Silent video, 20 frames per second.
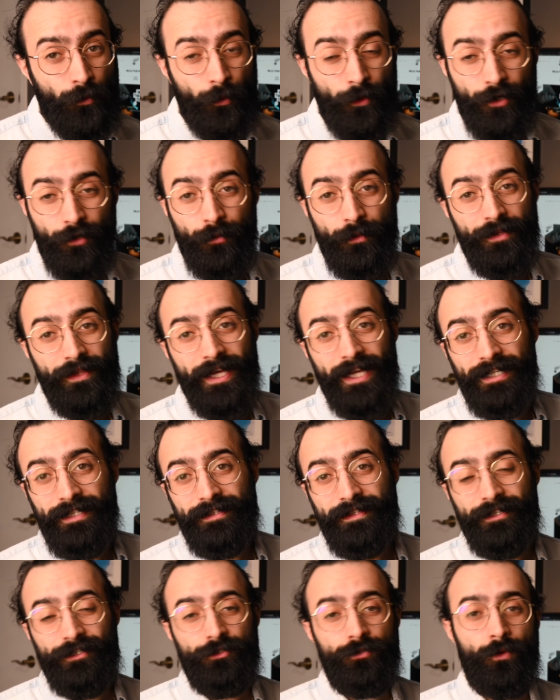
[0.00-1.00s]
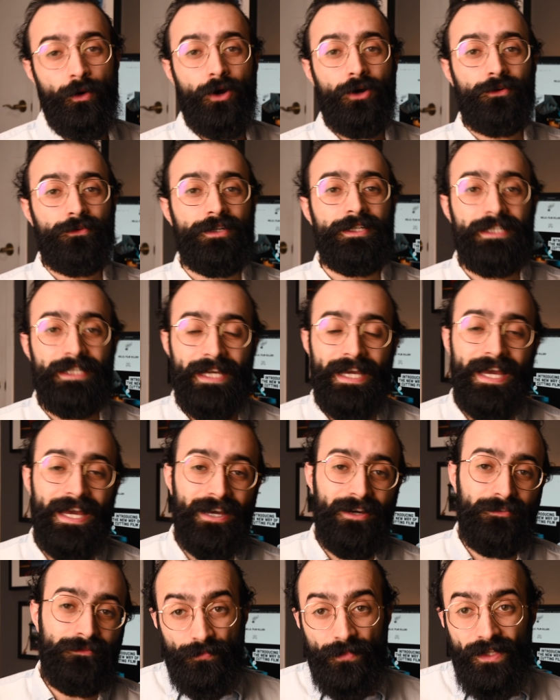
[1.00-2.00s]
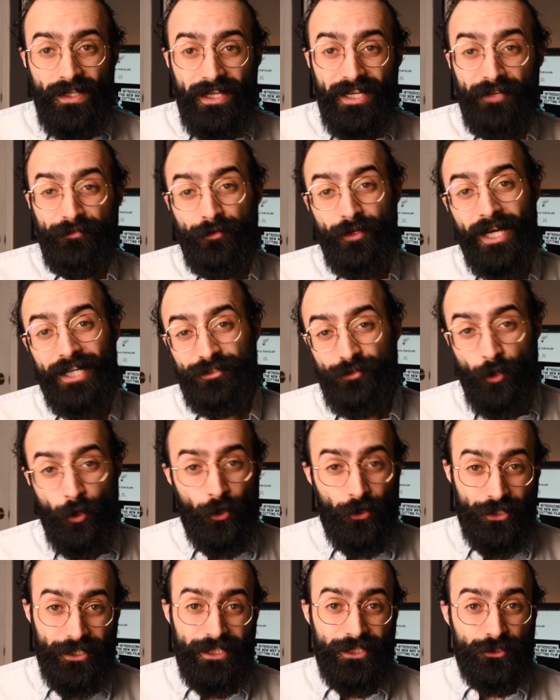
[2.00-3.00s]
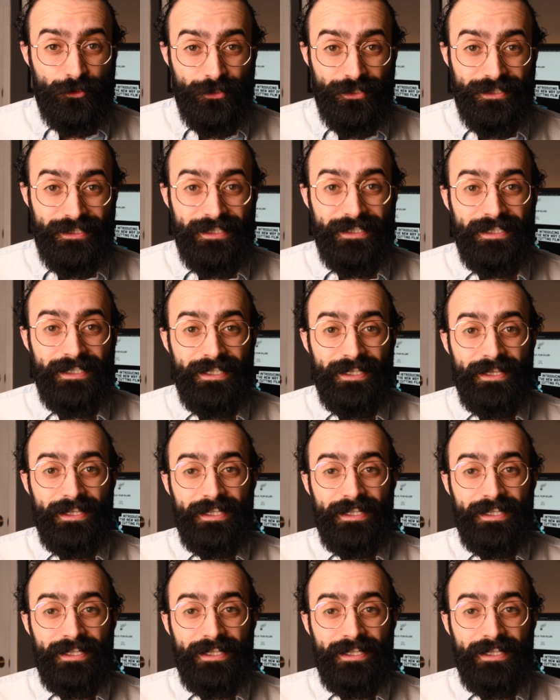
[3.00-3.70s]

work with anything you already have. If you guys are interested in